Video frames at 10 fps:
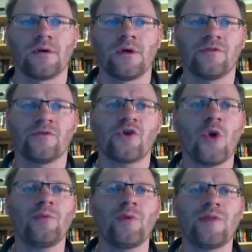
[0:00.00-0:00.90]
So a
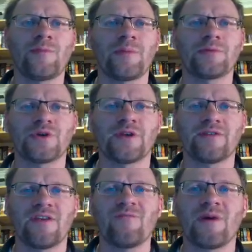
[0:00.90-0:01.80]
common way that people try to
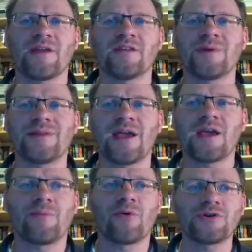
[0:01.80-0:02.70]
save money is by
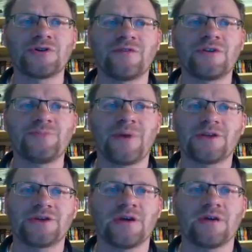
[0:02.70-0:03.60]
taking a portion of each
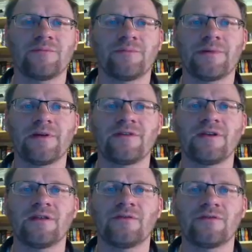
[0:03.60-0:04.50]
paycheck, placing
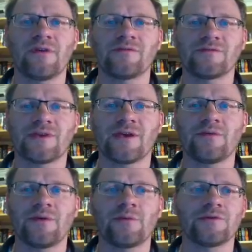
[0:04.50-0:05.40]
it into a savings
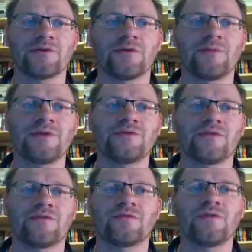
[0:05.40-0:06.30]
account that will earn them
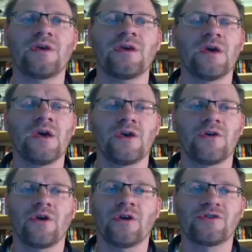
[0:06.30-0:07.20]
interest. So say
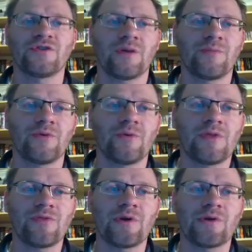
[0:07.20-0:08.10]
you're going to try and put away
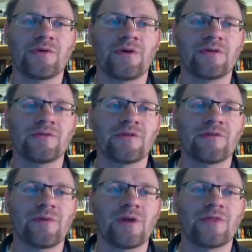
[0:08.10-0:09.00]
$300
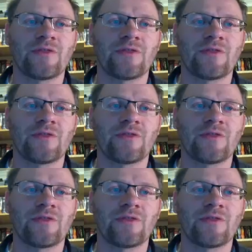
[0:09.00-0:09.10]
every month.